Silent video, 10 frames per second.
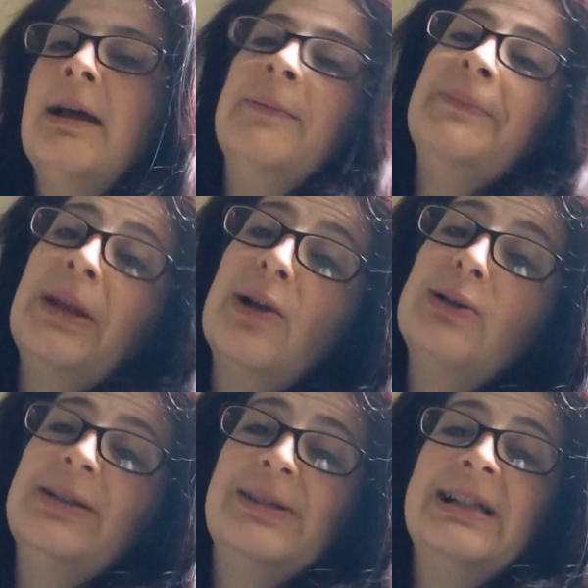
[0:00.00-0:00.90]
No, in
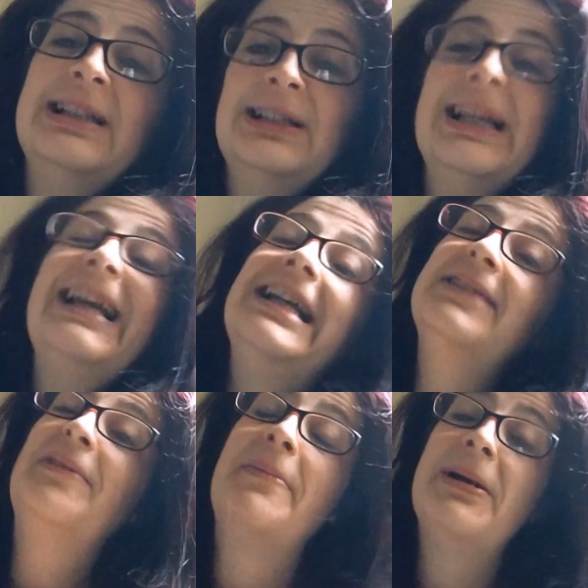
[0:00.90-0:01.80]
all seriousness, it
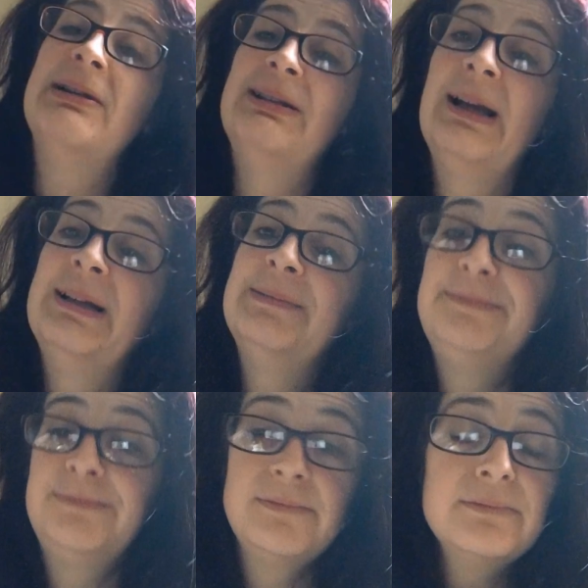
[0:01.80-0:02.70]
is my birthday.
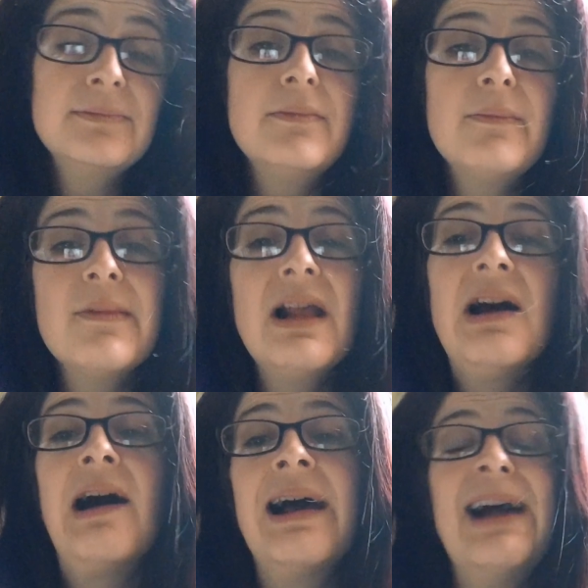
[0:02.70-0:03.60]

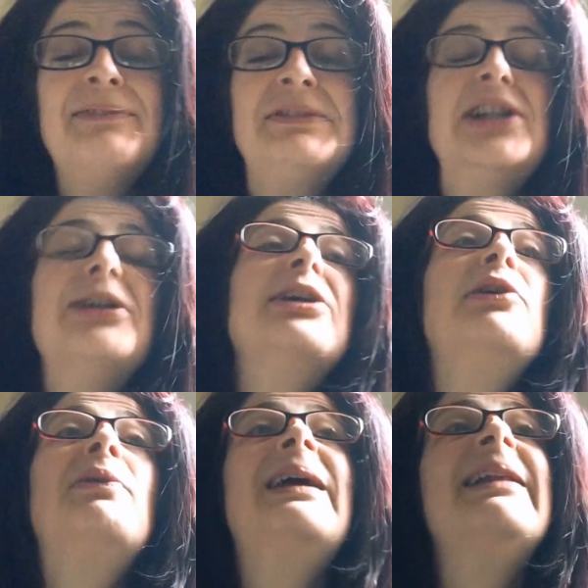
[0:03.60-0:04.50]
I have been
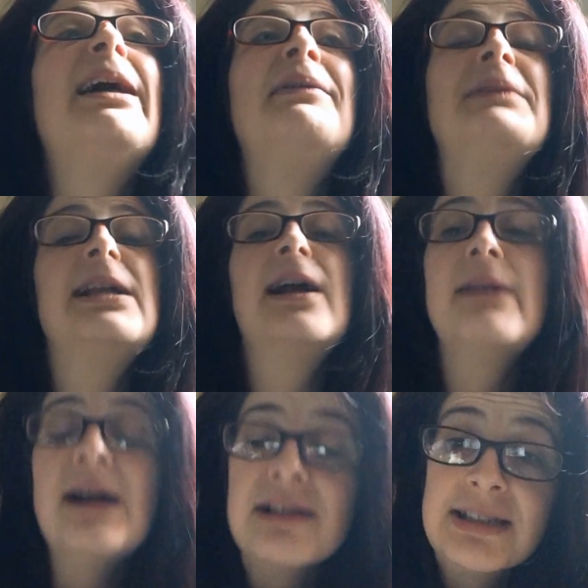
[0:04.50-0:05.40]
joking all week that I'm going to go
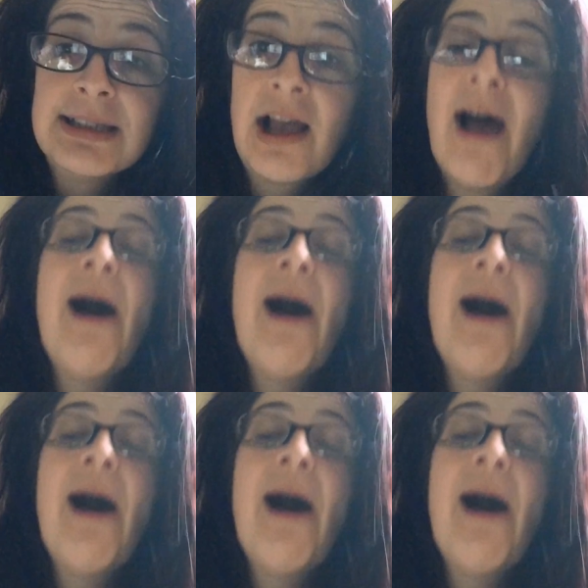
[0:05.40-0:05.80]
nuts.